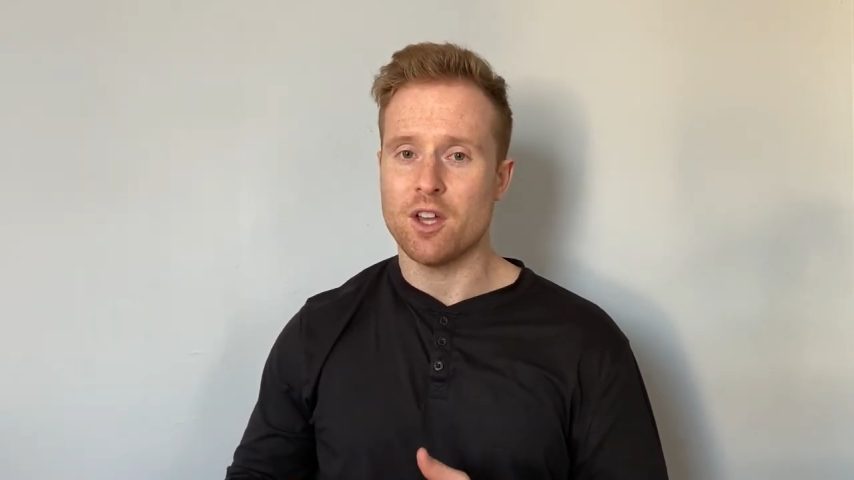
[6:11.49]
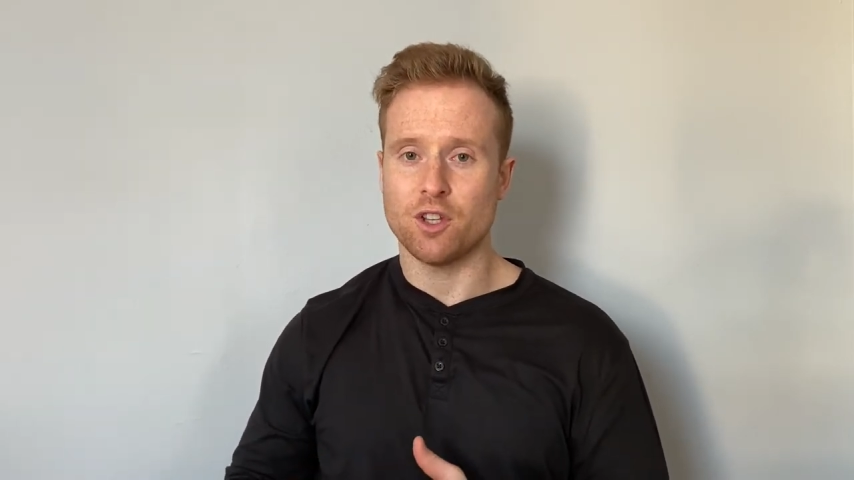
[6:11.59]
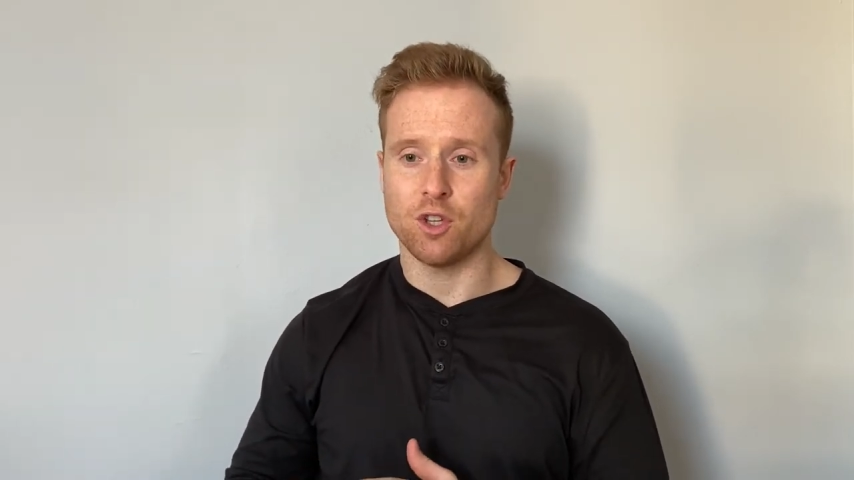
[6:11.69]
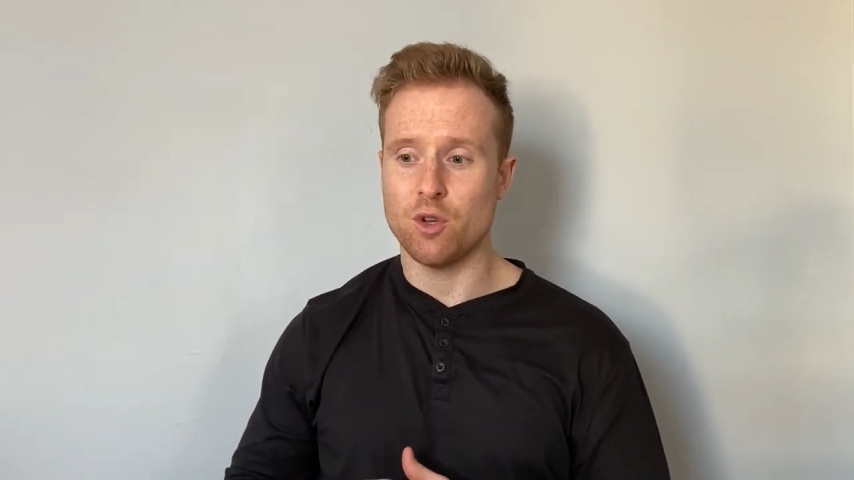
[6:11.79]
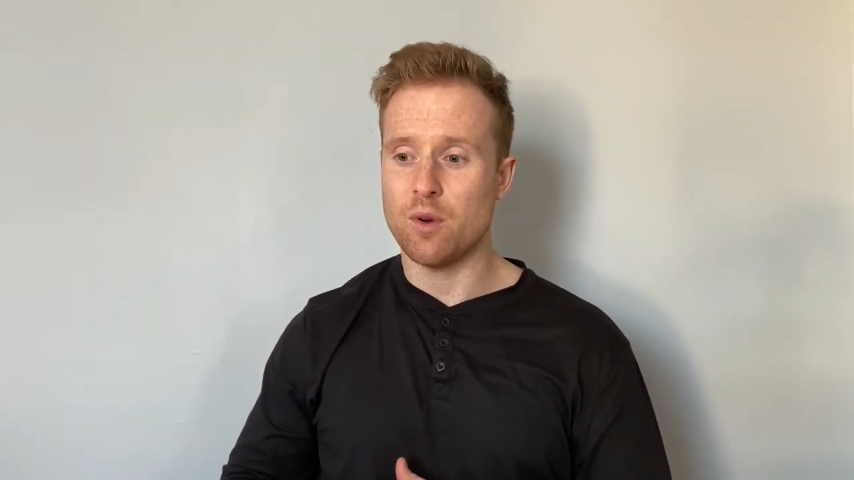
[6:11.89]

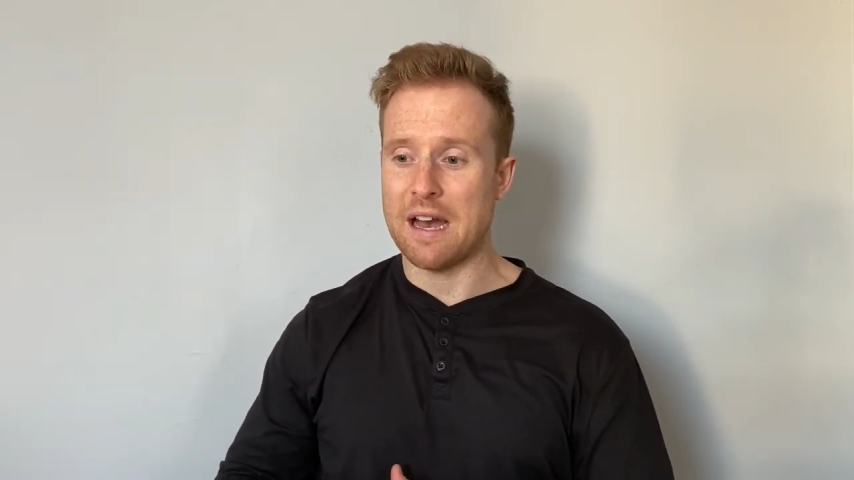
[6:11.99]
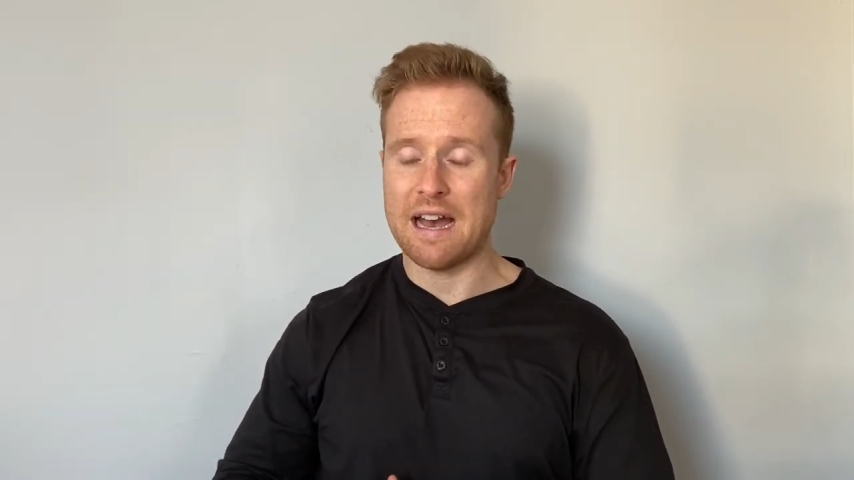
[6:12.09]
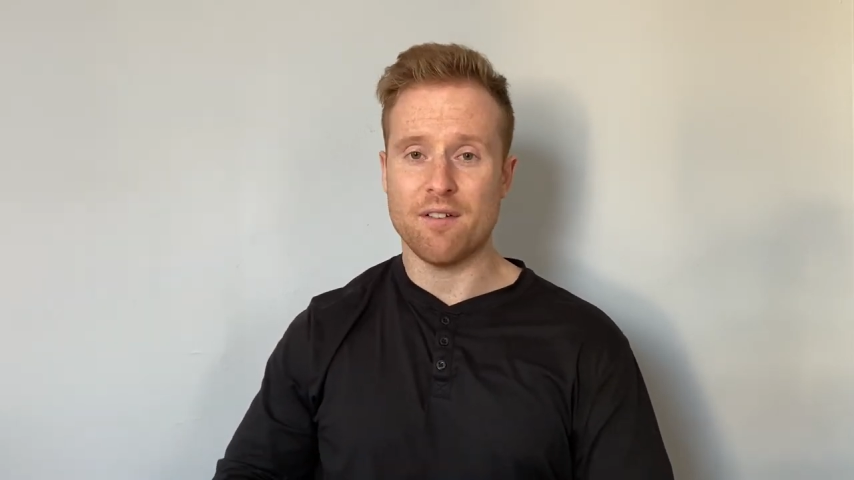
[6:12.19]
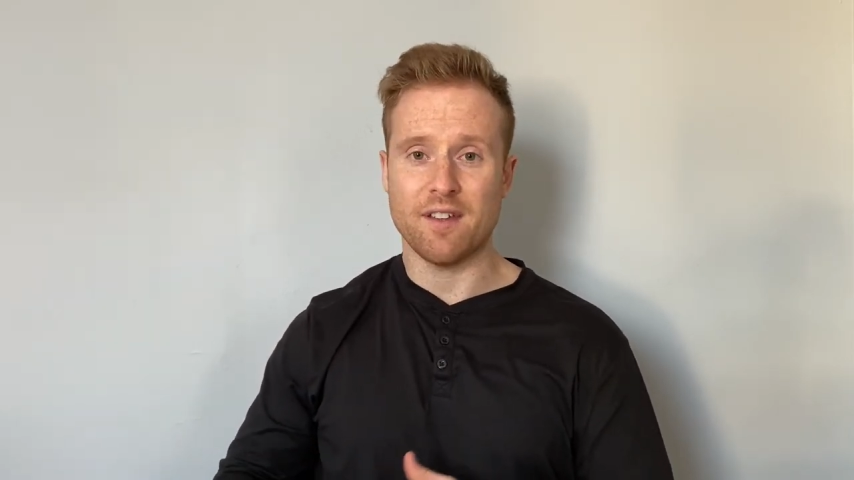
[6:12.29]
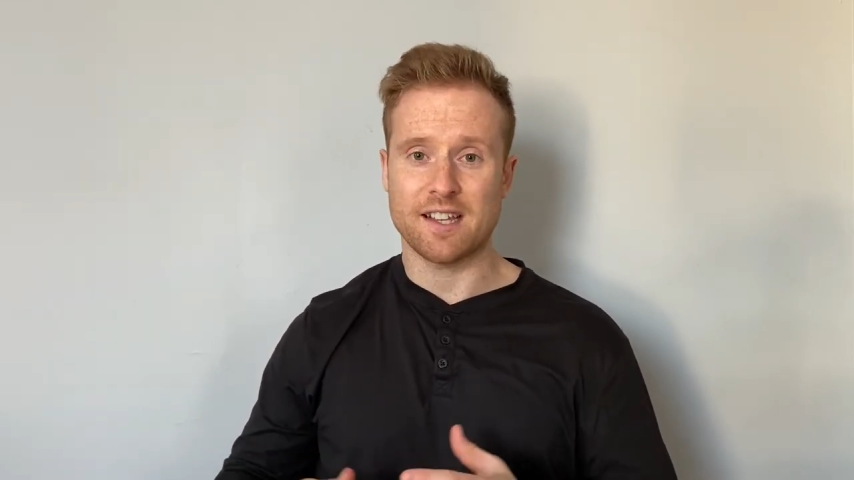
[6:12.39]
Do you
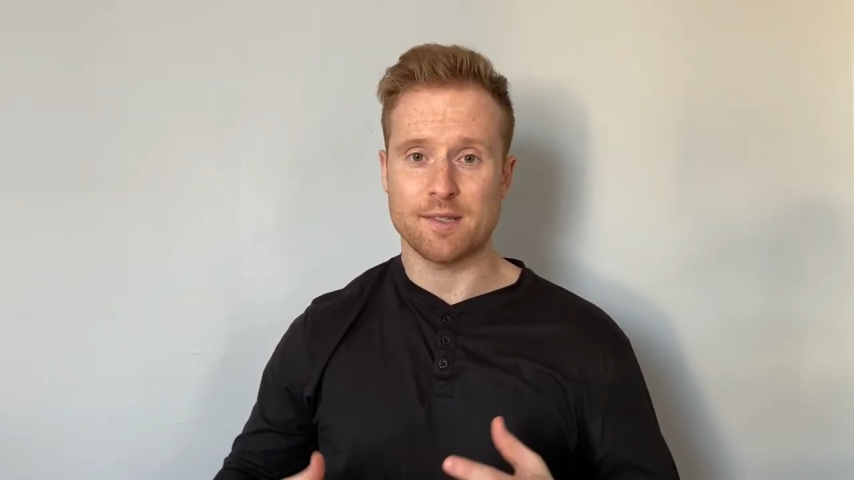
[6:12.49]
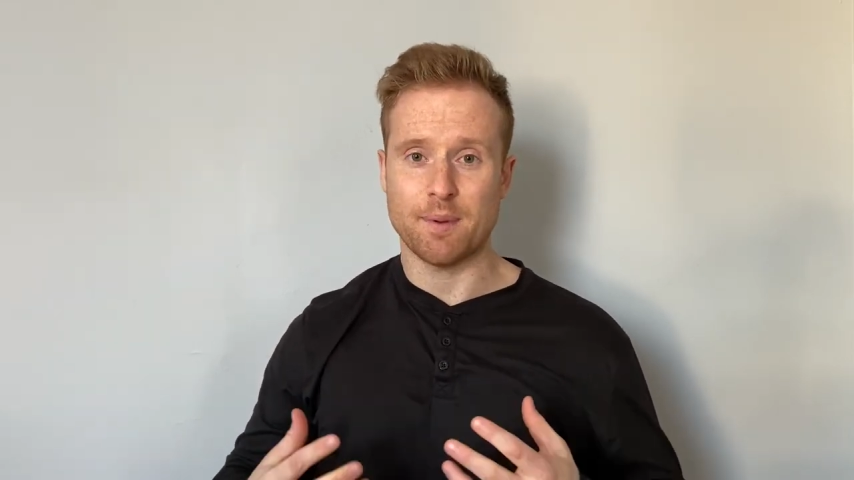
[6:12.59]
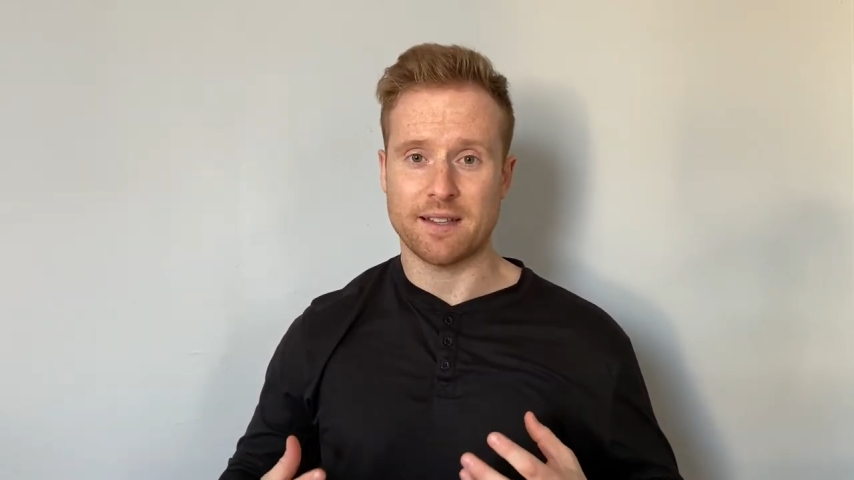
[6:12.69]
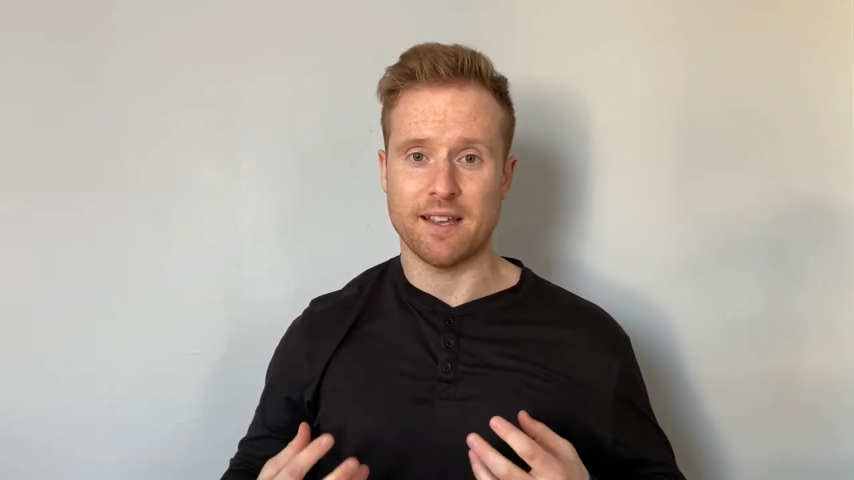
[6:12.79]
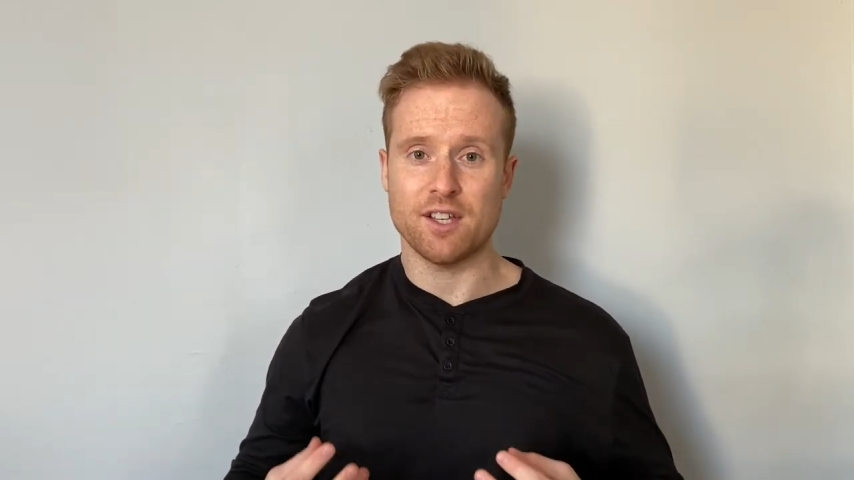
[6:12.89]
have
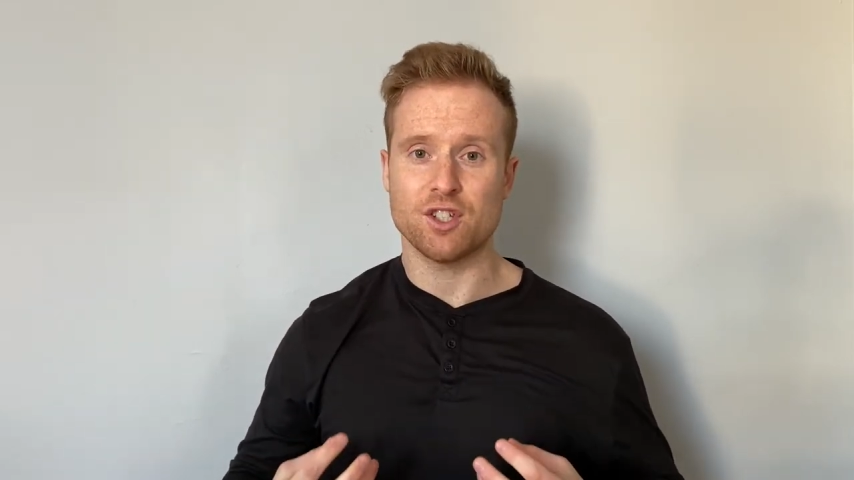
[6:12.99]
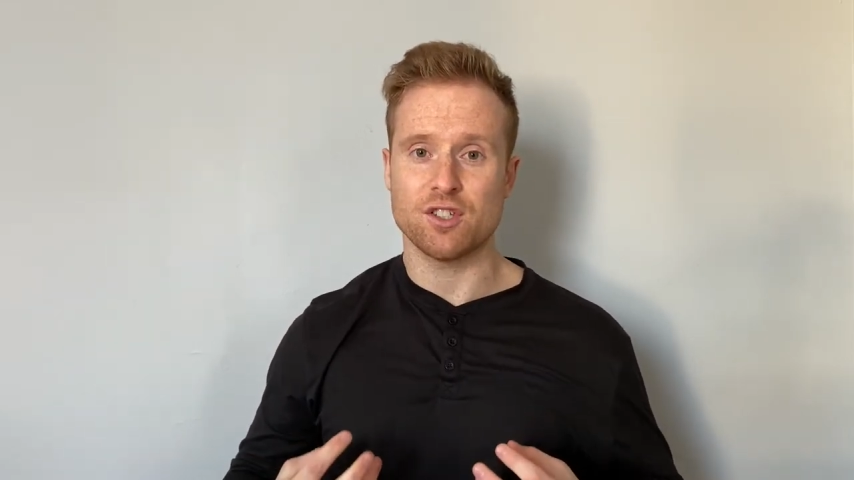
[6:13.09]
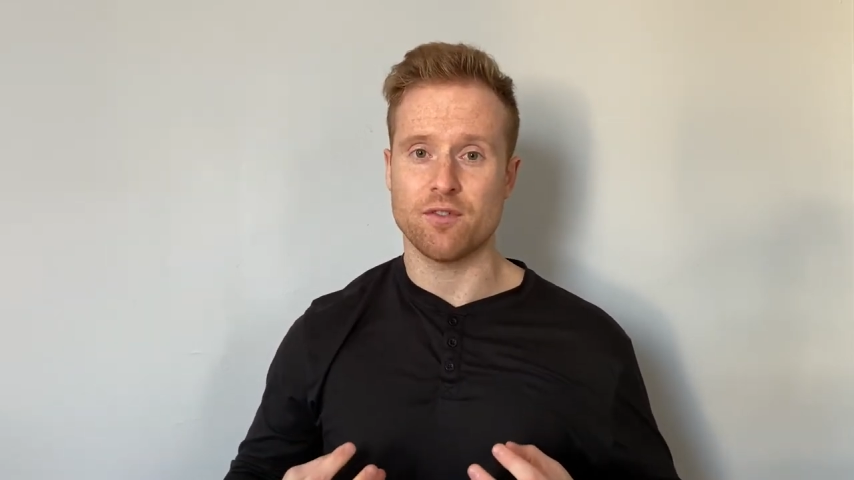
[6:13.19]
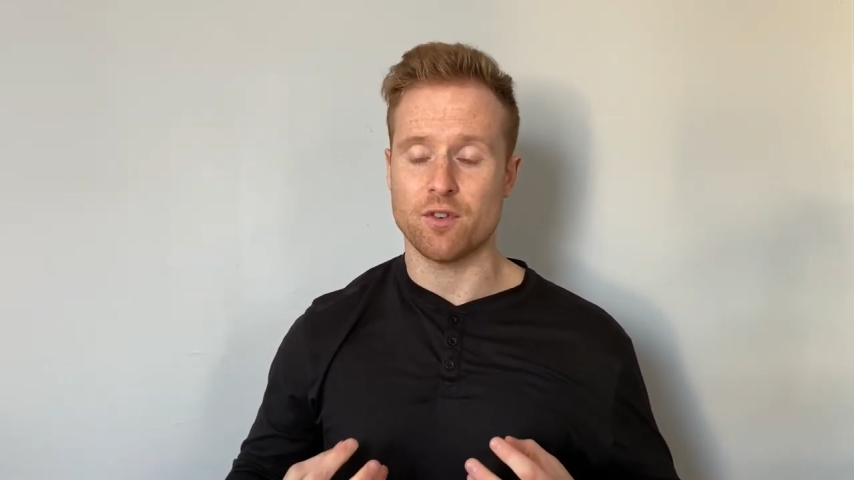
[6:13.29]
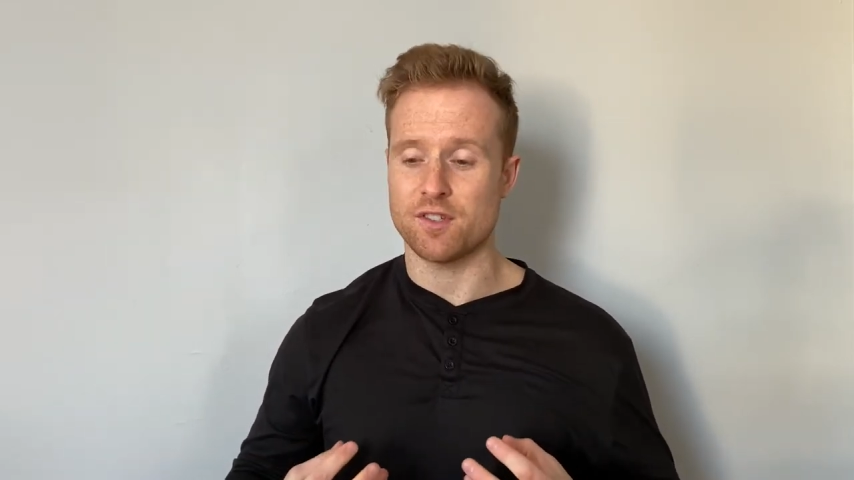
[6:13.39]
expectations
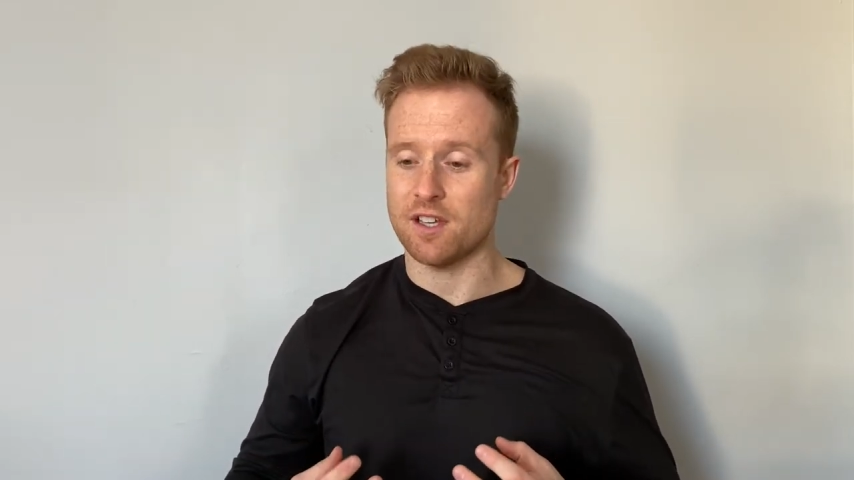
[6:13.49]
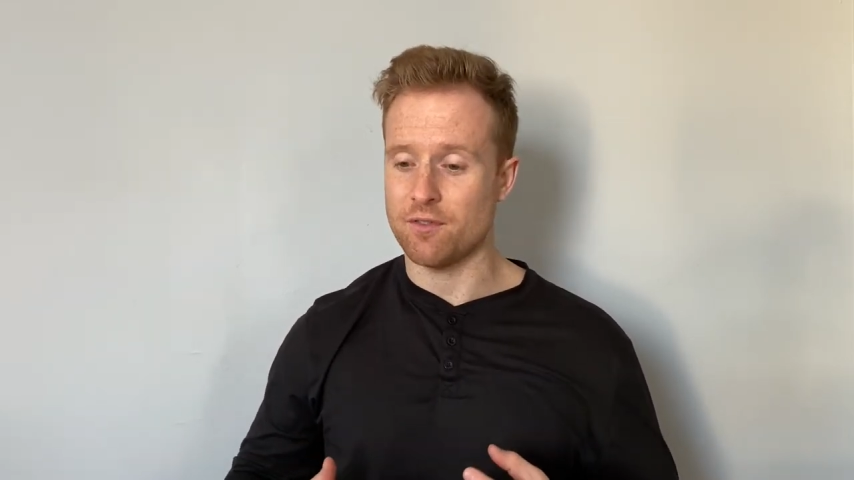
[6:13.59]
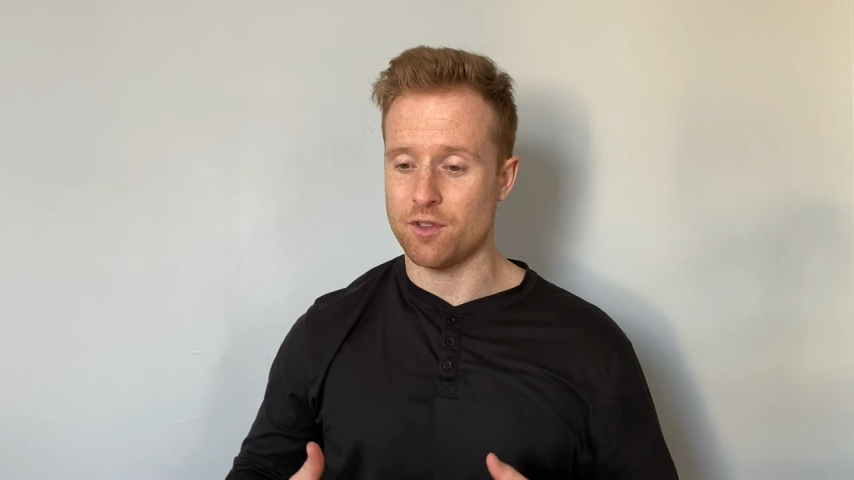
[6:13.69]
of yourself?